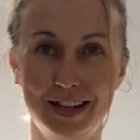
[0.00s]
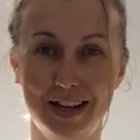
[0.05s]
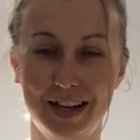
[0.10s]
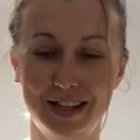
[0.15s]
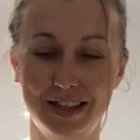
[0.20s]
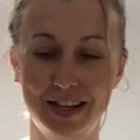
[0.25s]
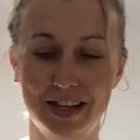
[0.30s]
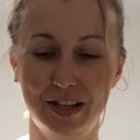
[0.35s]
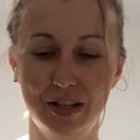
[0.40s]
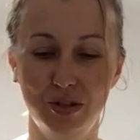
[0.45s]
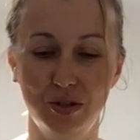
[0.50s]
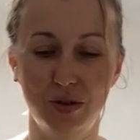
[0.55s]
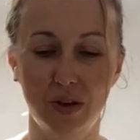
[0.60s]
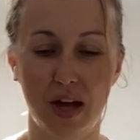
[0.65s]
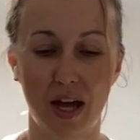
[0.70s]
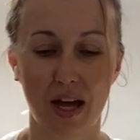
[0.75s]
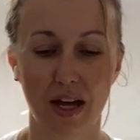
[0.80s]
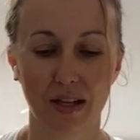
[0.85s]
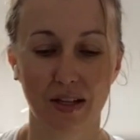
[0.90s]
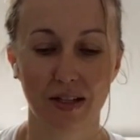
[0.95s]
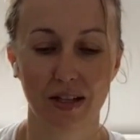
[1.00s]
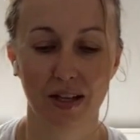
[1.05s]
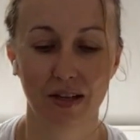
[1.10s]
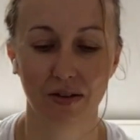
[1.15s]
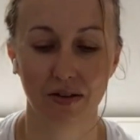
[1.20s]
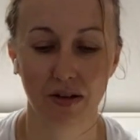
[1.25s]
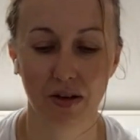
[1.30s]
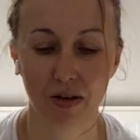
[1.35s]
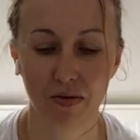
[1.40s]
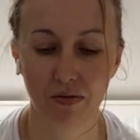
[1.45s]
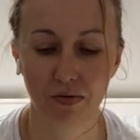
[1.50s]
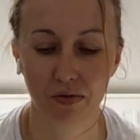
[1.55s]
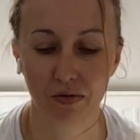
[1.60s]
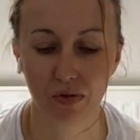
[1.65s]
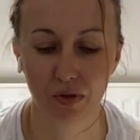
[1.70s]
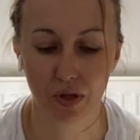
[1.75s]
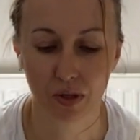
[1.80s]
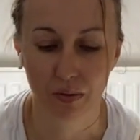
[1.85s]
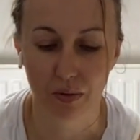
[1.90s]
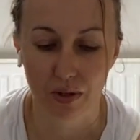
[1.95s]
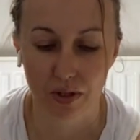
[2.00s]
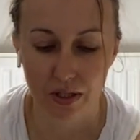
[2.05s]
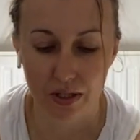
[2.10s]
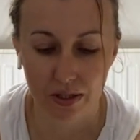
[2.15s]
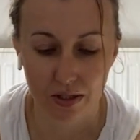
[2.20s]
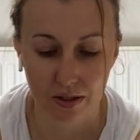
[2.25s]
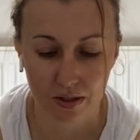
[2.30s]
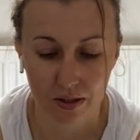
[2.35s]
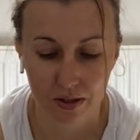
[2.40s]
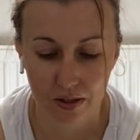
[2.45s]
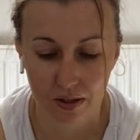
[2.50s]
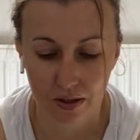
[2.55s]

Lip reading: And then as you exhale, come forwards.